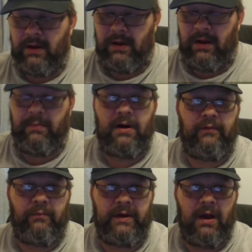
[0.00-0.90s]

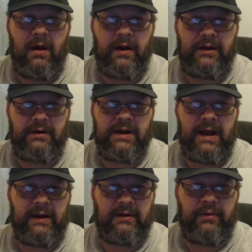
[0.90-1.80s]
above and beyond and you
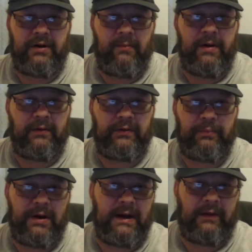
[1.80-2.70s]
changed to put a better
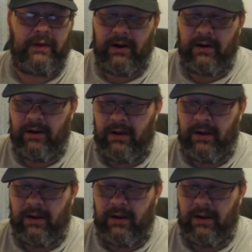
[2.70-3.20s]
spring in there,